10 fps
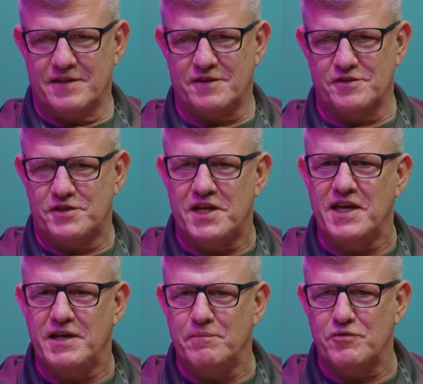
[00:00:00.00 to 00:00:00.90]
because
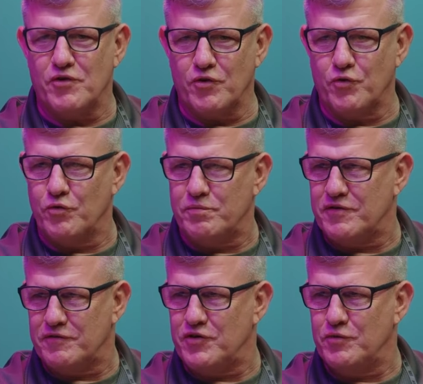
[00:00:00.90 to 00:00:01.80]
teams are groups
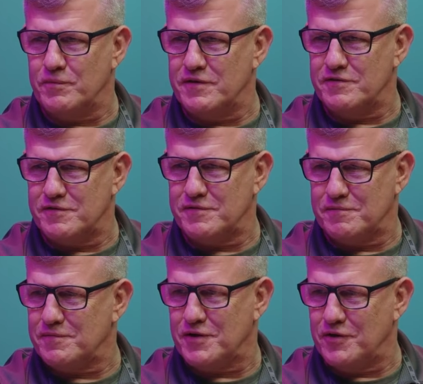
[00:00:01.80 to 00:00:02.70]
of humans.
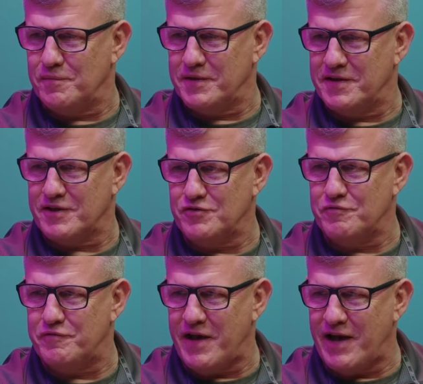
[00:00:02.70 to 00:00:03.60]
You know what I mean? Like you
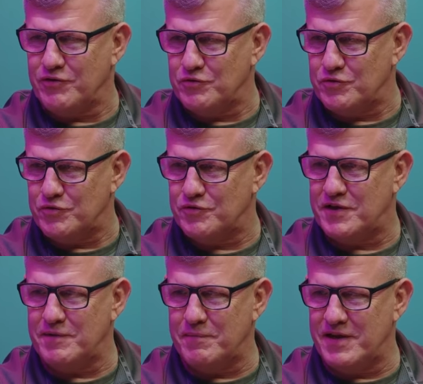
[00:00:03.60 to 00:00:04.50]
value your
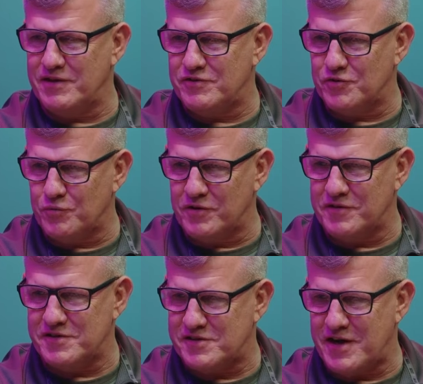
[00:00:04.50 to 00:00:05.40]
teammates, you're
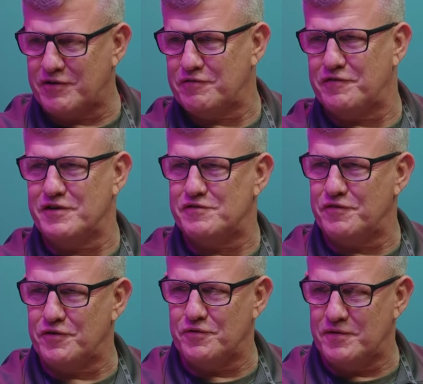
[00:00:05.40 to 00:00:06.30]
willing to sacrifice
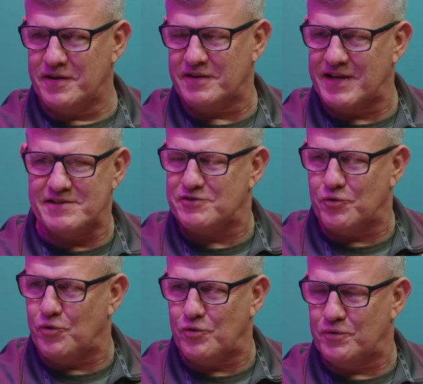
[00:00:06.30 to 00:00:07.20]
for your like that's the
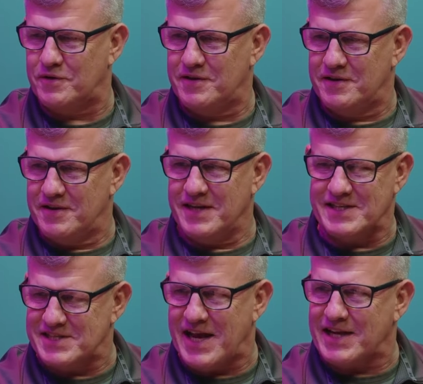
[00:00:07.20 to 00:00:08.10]
whole
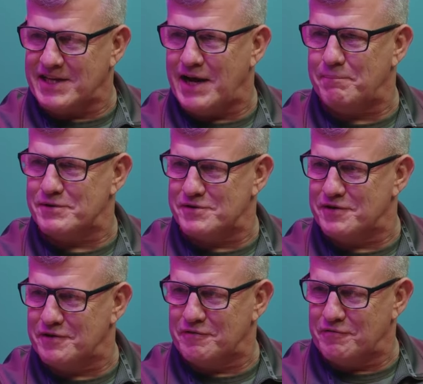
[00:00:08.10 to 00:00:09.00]
exact
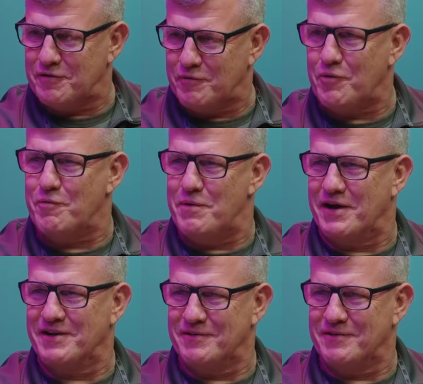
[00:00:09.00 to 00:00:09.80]
opposite of a robot,